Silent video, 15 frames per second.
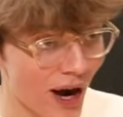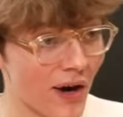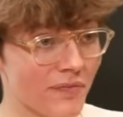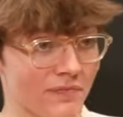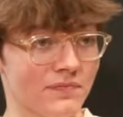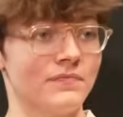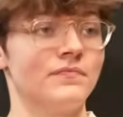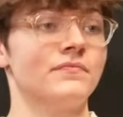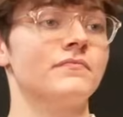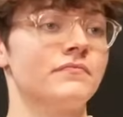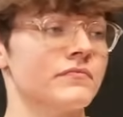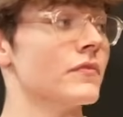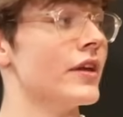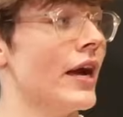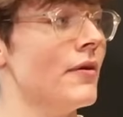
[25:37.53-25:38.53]
Well, wait.
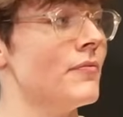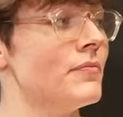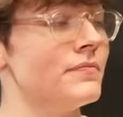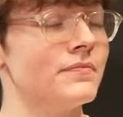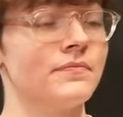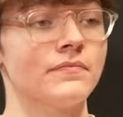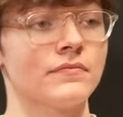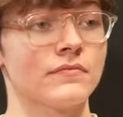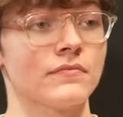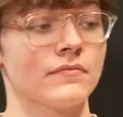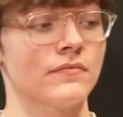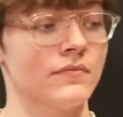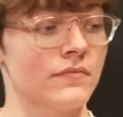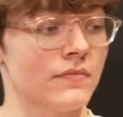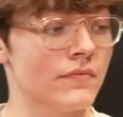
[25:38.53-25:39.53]
Yeah. I'm so